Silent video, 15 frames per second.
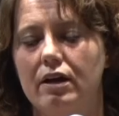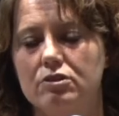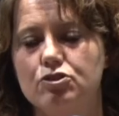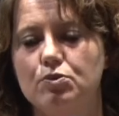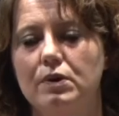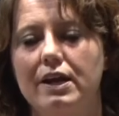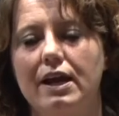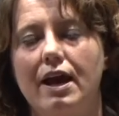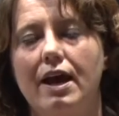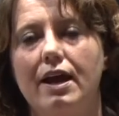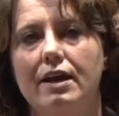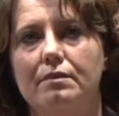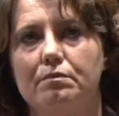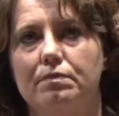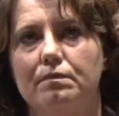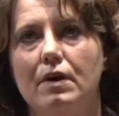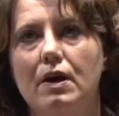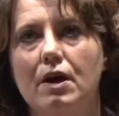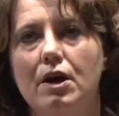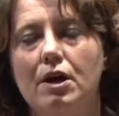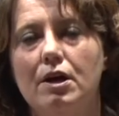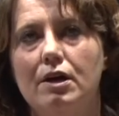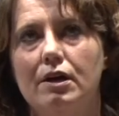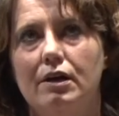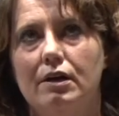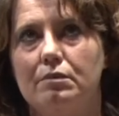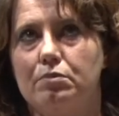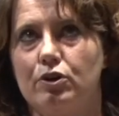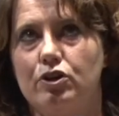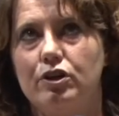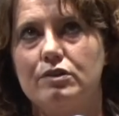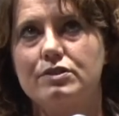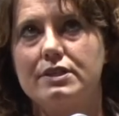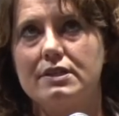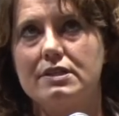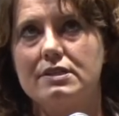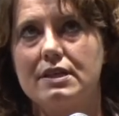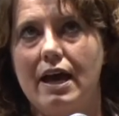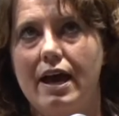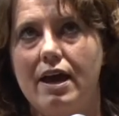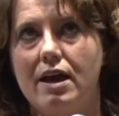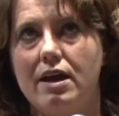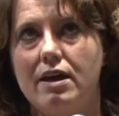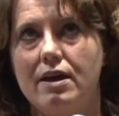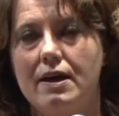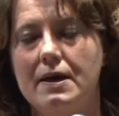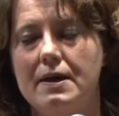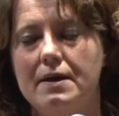L28 produces a